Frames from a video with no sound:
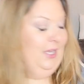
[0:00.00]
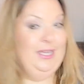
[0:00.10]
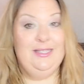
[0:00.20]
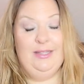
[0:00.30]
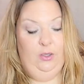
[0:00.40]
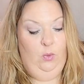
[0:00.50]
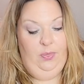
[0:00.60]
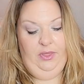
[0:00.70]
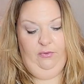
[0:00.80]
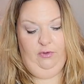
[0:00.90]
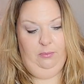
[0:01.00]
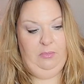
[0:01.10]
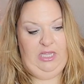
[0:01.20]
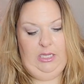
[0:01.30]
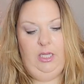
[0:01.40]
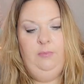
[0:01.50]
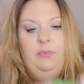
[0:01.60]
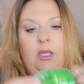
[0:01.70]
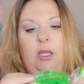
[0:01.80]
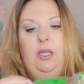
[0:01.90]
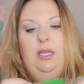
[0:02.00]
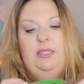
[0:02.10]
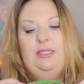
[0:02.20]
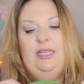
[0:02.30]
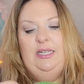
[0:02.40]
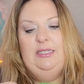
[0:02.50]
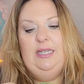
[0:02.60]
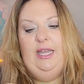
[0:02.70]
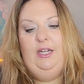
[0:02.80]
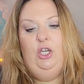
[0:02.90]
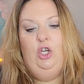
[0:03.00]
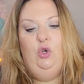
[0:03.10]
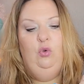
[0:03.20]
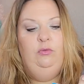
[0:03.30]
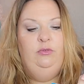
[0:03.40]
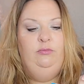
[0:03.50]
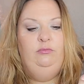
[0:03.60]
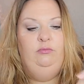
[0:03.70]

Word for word: the kids, and then one thing for me, this is like a dino